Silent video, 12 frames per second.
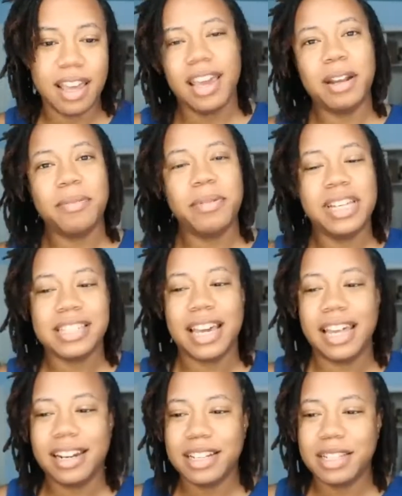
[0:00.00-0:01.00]
And I'm really
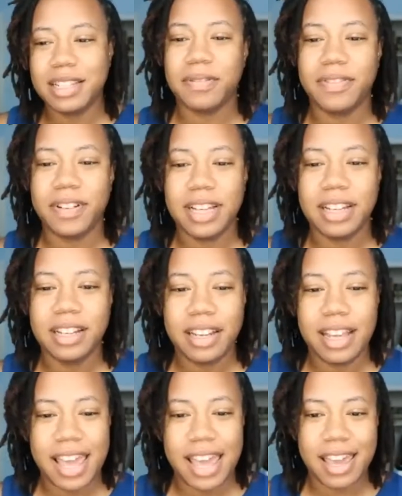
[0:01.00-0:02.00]
excited. It's been fun.
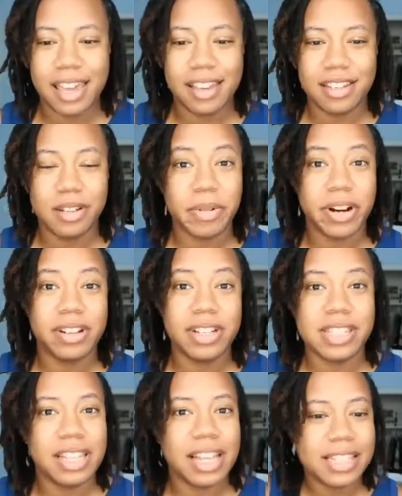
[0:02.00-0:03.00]
And tomorrow is
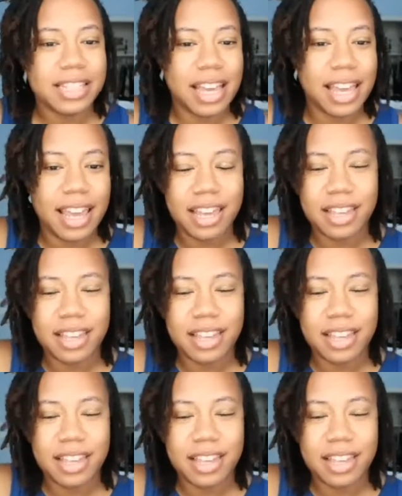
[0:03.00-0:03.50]
the last day.